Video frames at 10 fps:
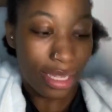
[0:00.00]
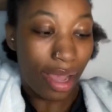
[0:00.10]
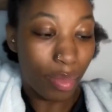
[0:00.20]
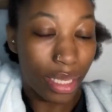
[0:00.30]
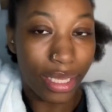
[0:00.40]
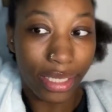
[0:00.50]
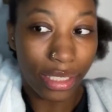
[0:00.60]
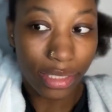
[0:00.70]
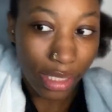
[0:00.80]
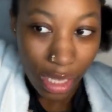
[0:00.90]
stopped
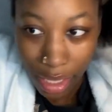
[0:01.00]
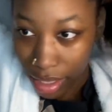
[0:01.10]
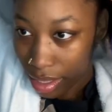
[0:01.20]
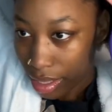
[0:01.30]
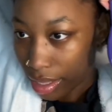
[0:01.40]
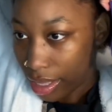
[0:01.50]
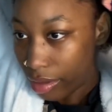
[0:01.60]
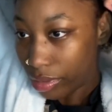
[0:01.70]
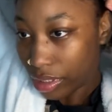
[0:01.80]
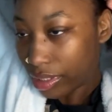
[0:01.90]
because
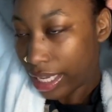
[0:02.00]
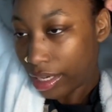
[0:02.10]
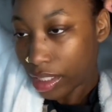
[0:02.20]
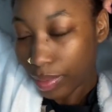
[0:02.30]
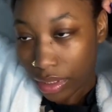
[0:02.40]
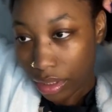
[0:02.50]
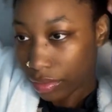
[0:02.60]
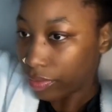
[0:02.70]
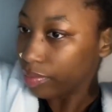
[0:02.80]
it was just getting expensive.